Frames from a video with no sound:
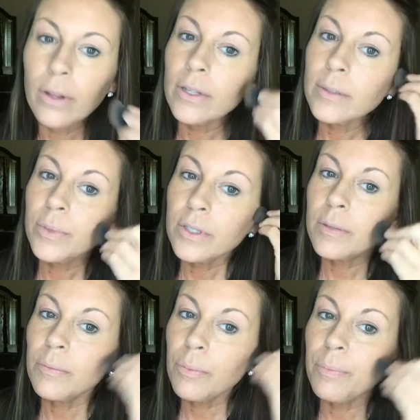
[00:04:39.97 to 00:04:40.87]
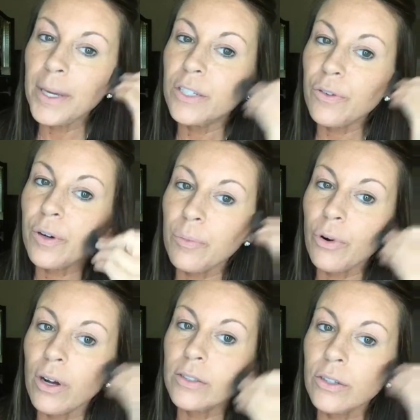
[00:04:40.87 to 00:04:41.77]
Let's put some beachfront
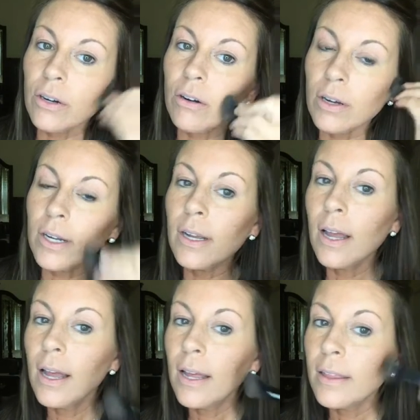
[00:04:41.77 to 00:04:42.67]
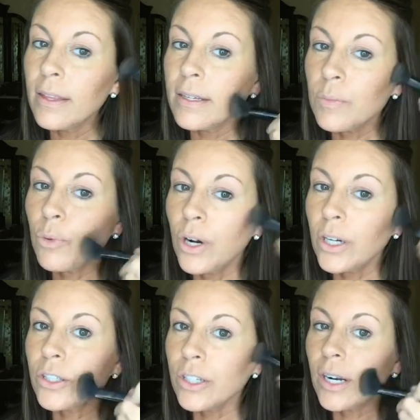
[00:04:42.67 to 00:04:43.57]
bronzer on. This
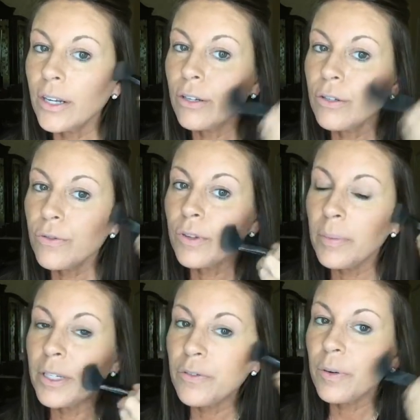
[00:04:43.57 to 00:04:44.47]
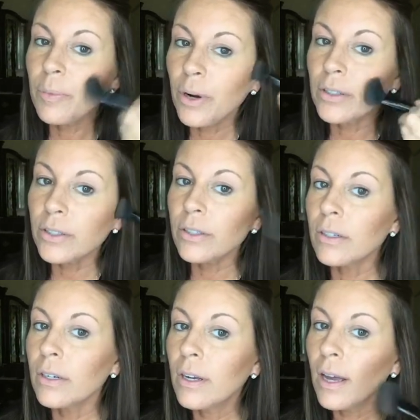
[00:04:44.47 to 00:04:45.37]
brush that I use for the beachfront bronzer
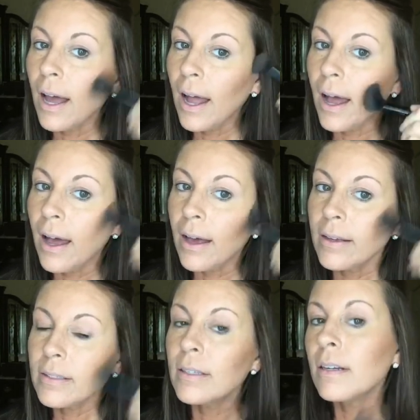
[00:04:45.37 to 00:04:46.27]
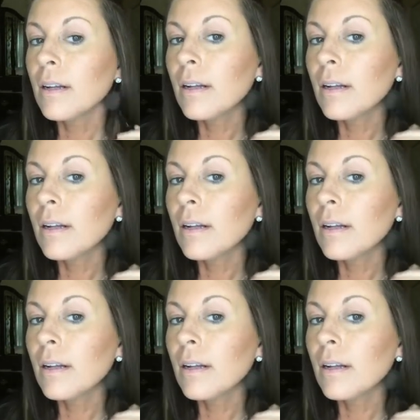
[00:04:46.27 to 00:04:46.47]
has,